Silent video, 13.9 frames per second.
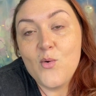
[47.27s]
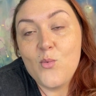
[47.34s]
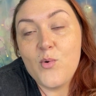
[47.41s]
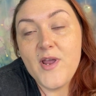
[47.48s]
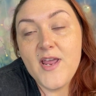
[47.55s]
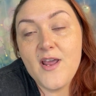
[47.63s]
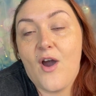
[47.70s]

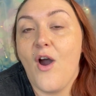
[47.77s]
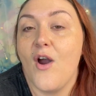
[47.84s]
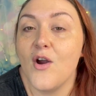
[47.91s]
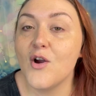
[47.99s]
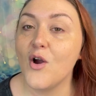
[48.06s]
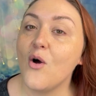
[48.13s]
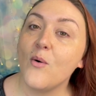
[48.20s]
we are
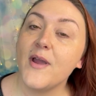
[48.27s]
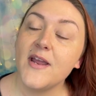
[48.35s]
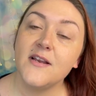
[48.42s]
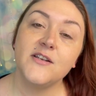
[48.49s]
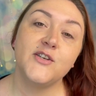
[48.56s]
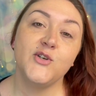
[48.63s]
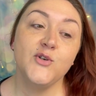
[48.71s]

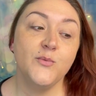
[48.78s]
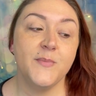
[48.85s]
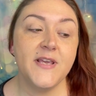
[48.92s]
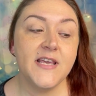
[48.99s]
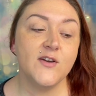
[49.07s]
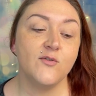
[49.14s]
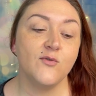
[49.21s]
going to
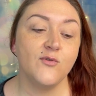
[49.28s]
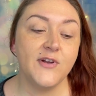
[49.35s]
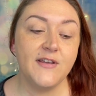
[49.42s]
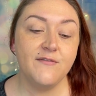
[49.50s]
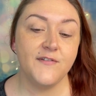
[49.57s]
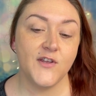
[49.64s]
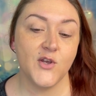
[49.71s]
be
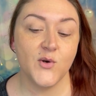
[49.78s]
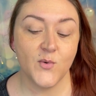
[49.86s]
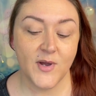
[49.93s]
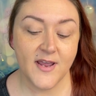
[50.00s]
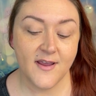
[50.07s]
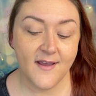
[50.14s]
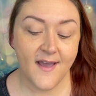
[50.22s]

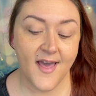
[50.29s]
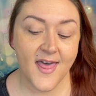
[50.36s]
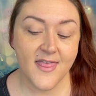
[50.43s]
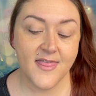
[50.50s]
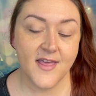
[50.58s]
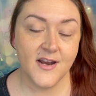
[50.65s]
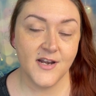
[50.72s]
reviewing
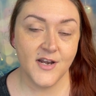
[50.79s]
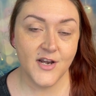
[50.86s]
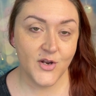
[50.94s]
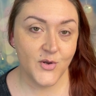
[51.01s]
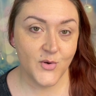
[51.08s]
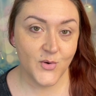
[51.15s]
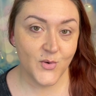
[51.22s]
the
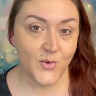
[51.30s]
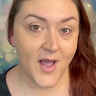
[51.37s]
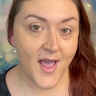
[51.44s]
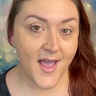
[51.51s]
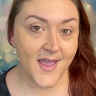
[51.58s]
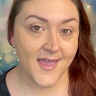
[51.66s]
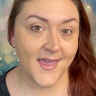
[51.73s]
new
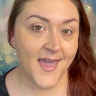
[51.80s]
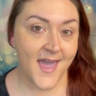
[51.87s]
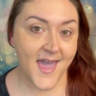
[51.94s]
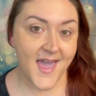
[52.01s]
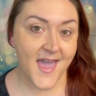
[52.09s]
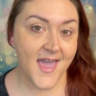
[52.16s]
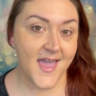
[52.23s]

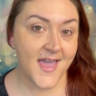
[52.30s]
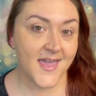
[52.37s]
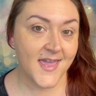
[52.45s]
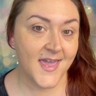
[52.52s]
Kkw